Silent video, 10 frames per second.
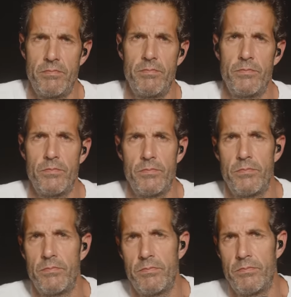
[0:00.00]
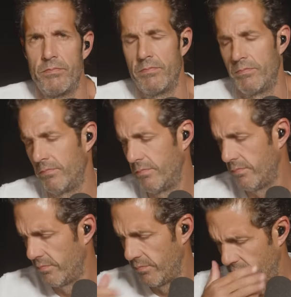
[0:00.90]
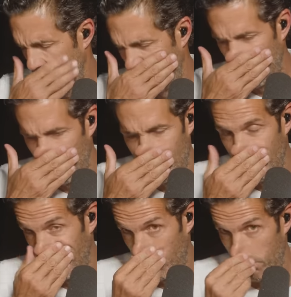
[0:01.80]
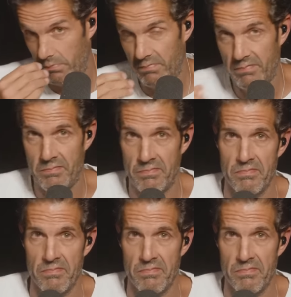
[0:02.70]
This person isn't speaking.